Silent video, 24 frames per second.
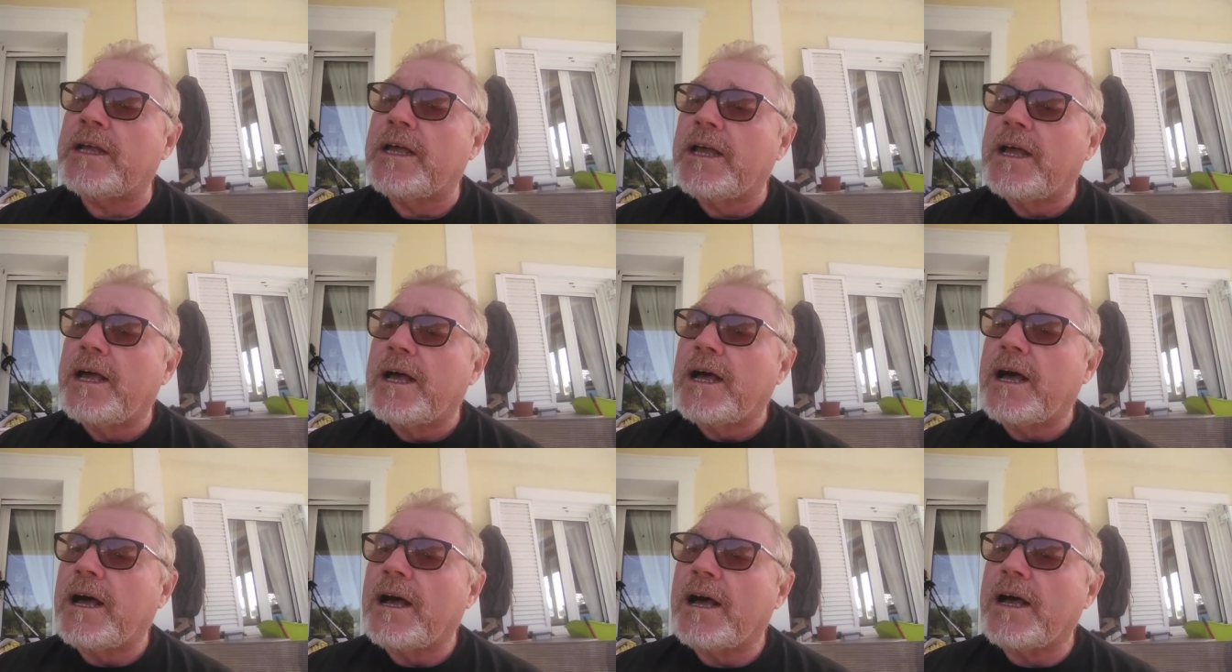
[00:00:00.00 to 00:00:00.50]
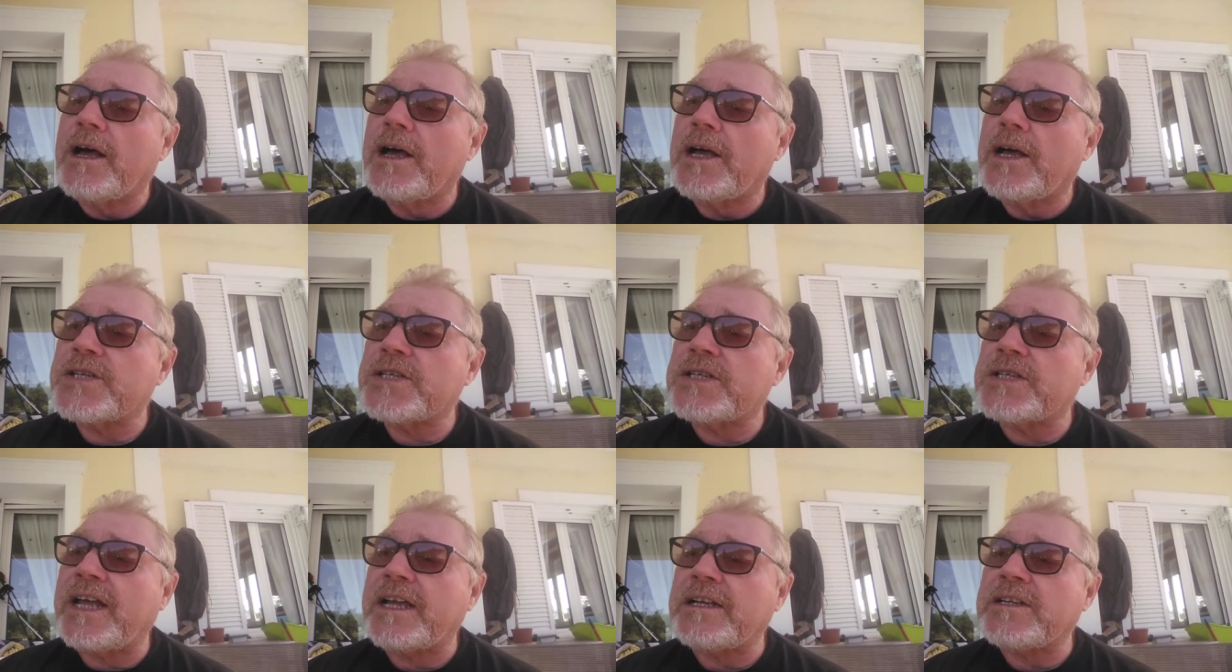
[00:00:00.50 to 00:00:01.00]

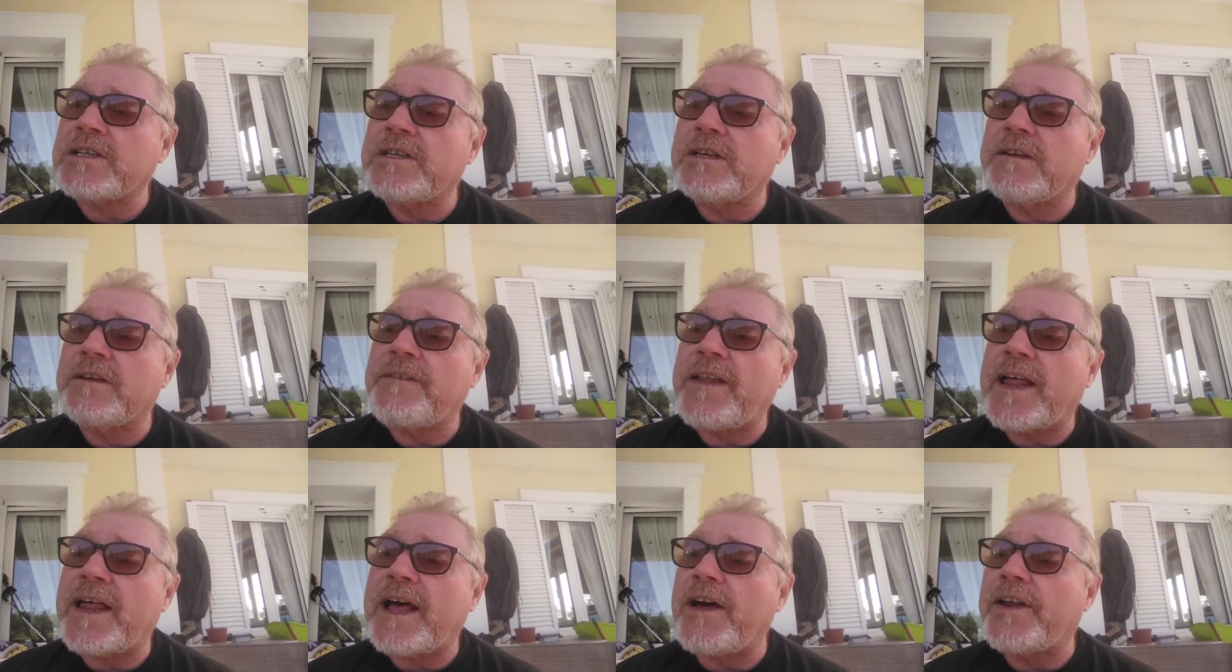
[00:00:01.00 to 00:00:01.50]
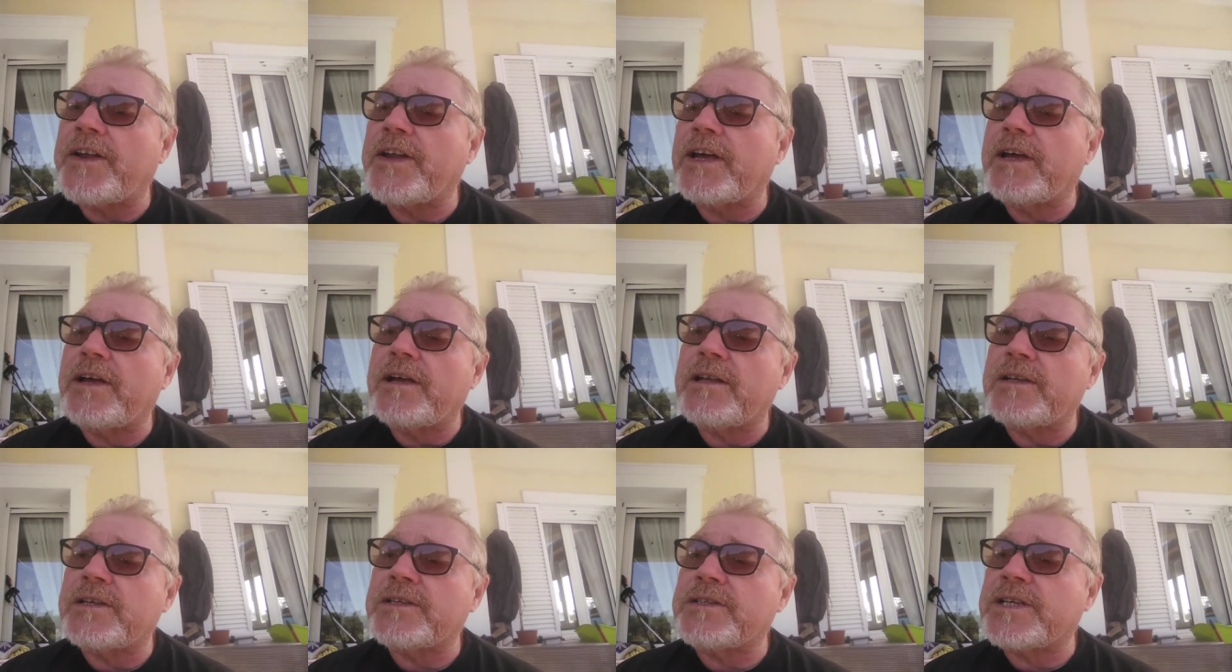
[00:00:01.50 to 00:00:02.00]

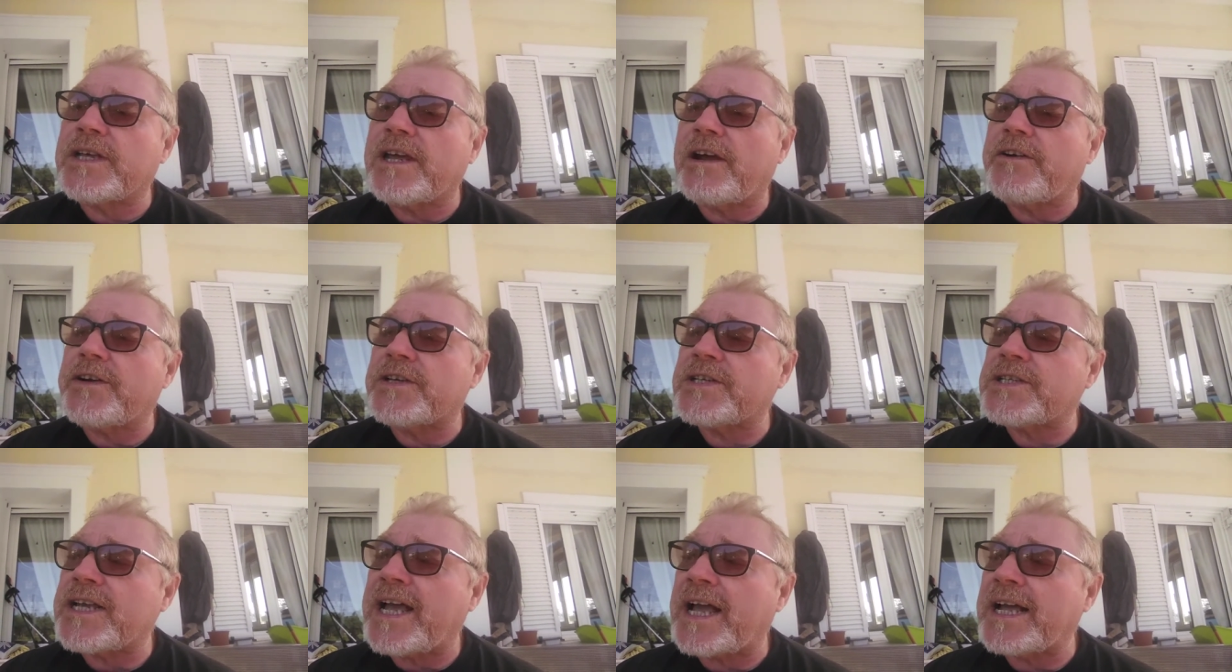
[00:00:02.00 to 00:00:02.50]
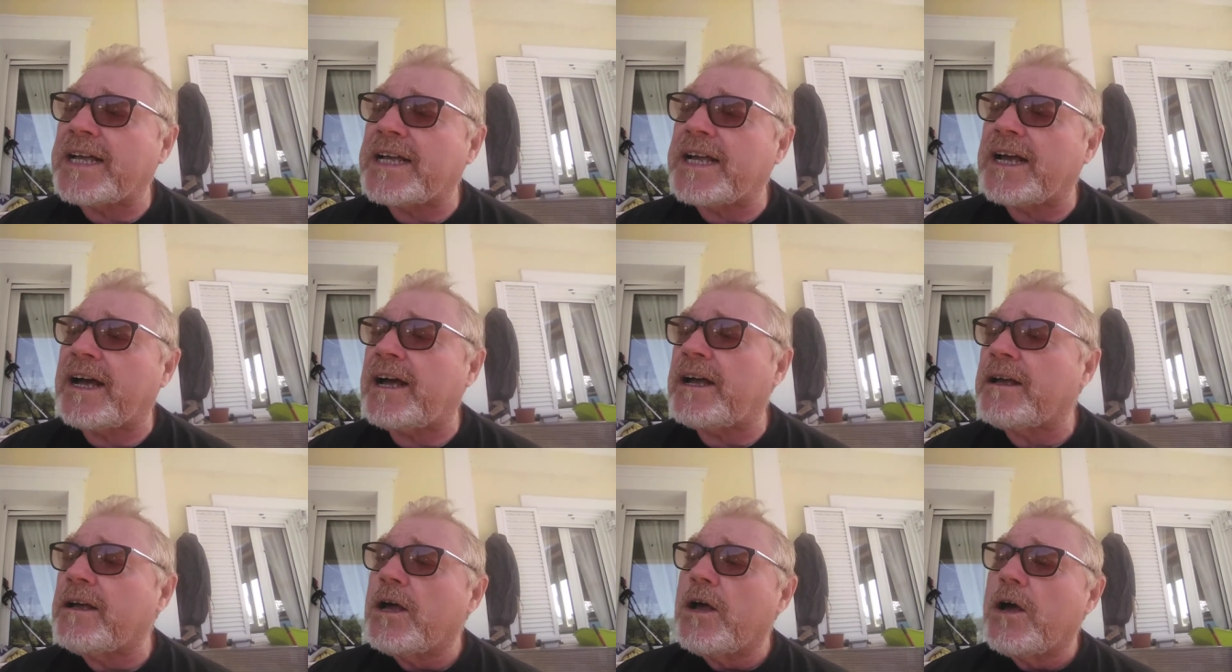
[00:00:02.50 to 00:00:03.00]
Svetlana
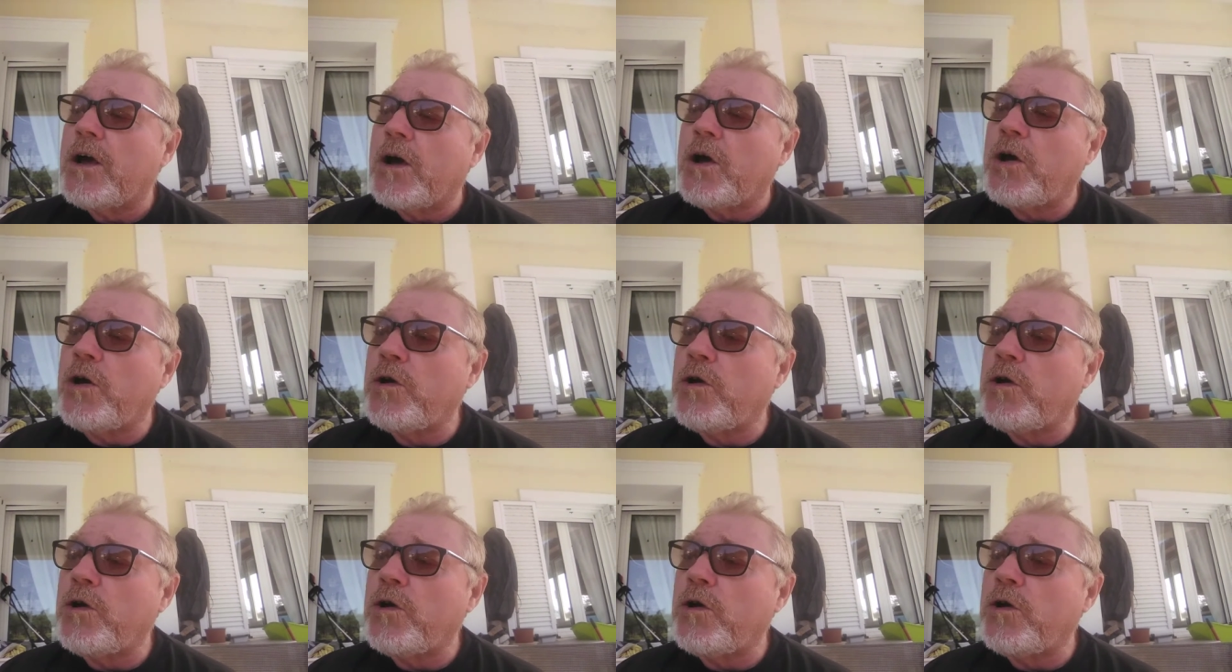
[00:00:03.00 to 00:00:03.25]
Tarasenko,